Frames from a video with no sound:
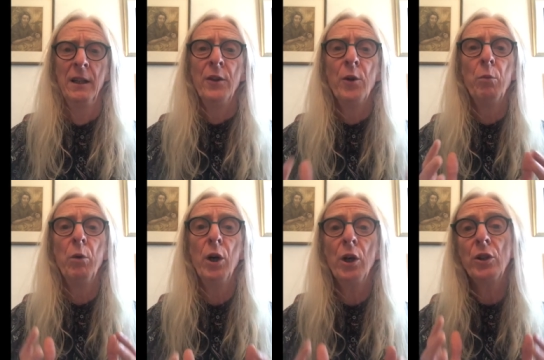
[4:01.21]
The
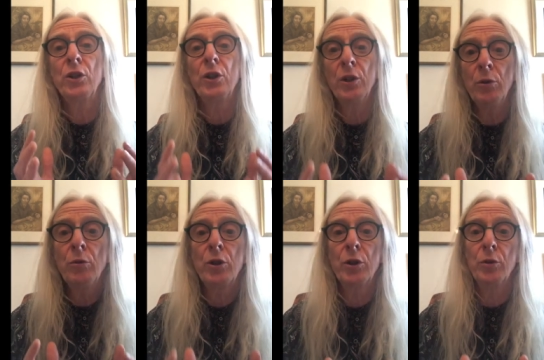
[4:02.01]
words you
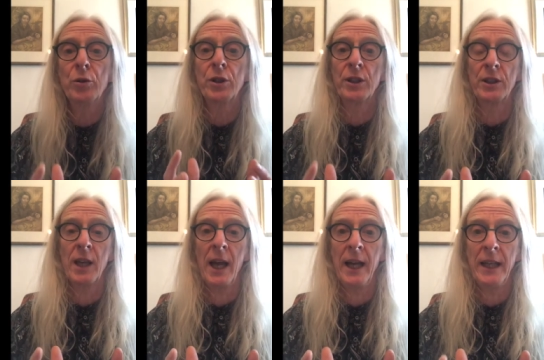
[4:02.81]
choose to
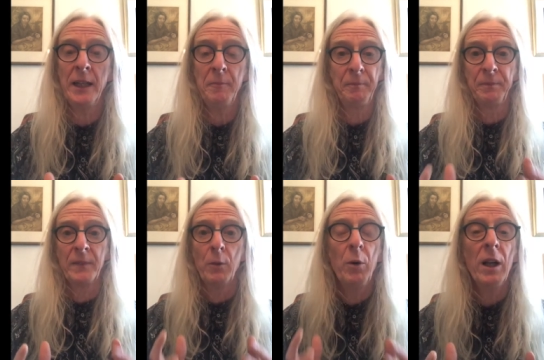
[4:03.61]
say,
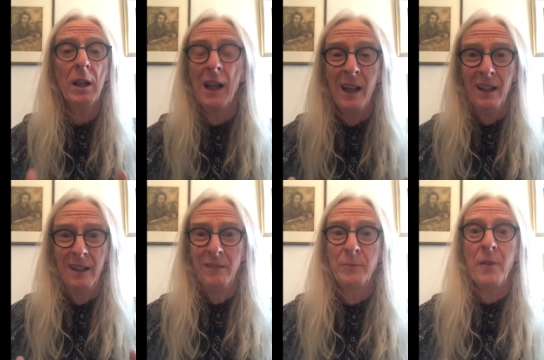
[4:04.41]
well,
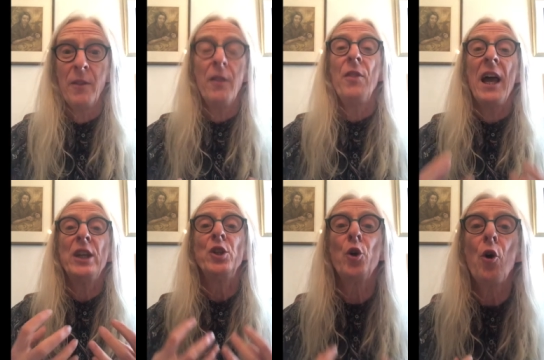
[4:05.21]
they're
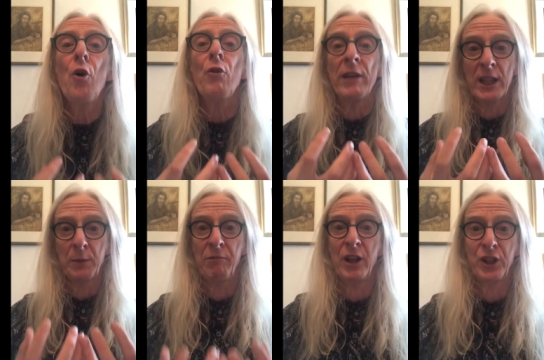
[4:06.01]
your
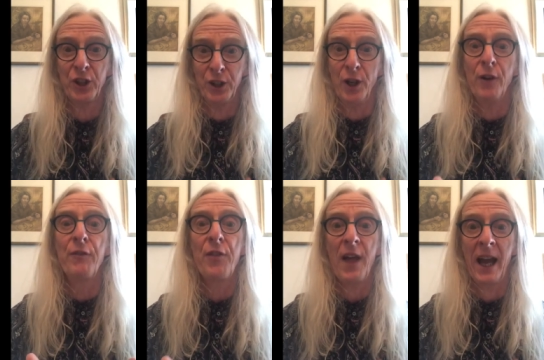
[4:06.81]
expression of
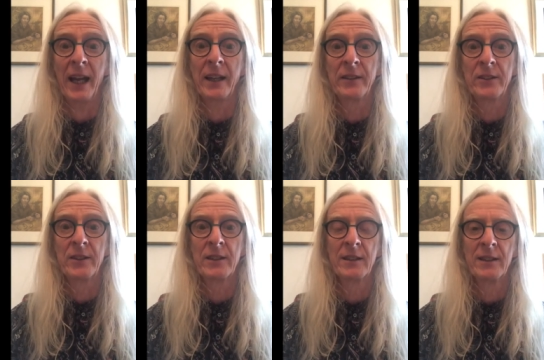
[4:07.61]

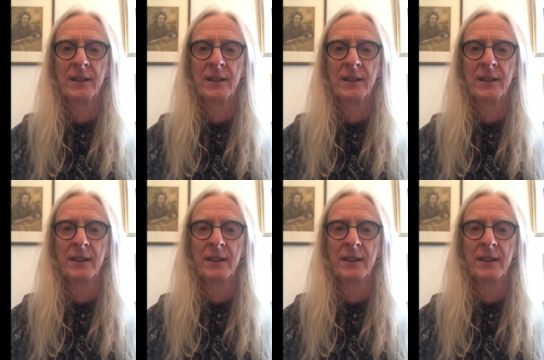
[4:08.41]
thanks.